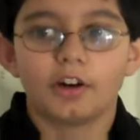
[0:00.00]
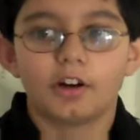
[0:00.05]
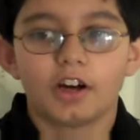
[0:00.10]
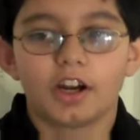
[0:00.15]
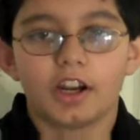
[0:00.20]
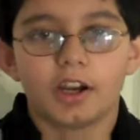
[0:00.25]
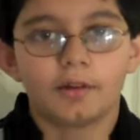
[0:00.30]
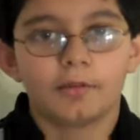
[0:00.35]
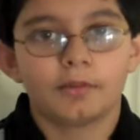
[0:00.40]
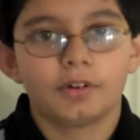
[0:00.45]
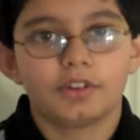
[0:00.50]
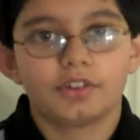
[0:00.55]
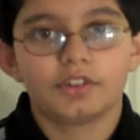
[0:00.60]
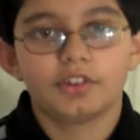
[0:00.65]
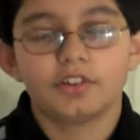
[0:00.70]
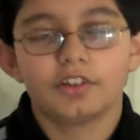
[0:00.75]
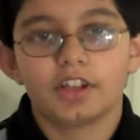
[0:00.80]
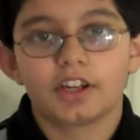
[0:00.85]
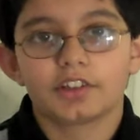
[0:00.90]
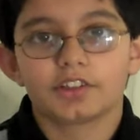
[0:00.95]
I'm going to see you
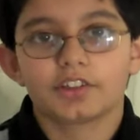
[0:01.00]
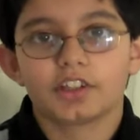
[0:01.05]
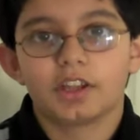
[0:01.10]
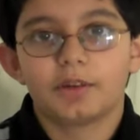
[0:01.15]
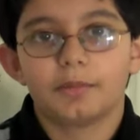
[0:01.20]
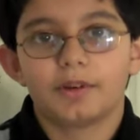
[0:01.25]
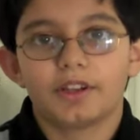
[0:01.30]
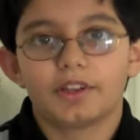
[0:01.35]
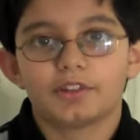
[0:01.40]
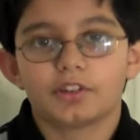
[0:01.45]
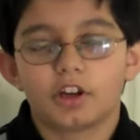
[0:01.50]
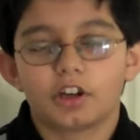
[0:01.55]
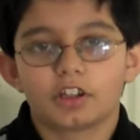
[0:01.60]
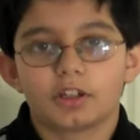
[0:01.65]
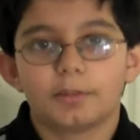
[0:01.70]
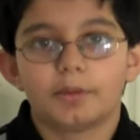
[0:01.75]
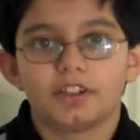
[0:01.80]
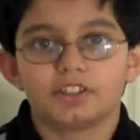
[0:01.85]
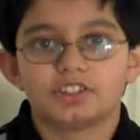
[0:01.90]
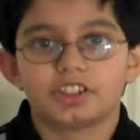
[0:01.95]
next time when I talk
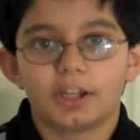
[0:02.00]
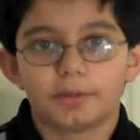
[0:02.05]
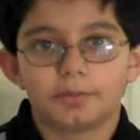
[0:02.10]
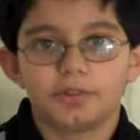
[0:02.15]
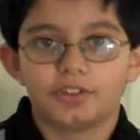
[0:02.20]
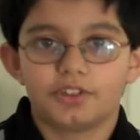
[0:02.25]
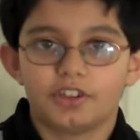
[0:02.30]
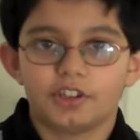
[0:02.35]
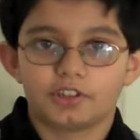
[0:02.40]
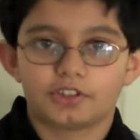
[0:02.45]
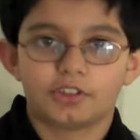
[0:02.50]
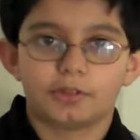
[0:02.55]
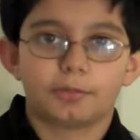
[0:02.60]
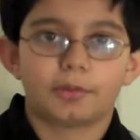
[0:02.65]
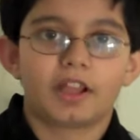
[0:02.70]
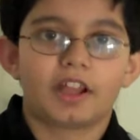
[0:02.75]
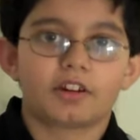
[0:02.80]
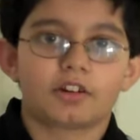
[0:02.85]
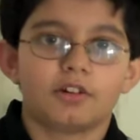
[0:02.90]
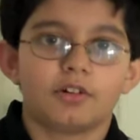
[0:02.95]
about Chapter 6 and
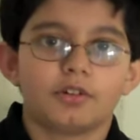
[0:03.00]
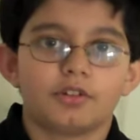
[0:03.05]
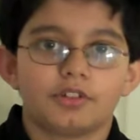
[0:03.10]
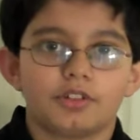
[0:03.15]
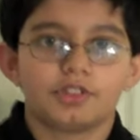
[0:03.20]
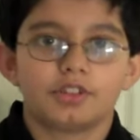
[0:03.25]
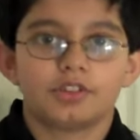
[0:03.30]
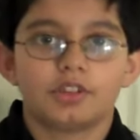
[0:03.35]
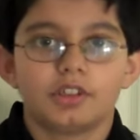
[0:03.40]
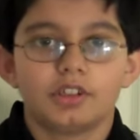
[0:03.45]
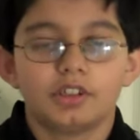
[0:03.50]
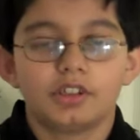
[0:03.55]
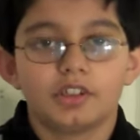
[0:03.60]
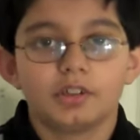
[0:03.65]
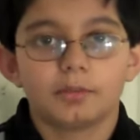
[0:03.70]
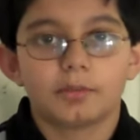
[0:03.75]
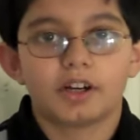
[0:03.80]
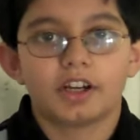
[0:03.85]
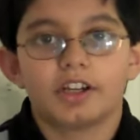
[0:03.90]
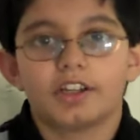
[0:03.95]
black holes.
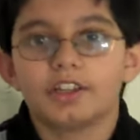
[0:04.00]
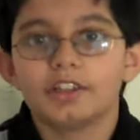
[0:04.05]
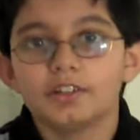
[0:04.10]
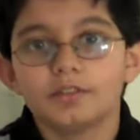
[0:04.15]
Bye.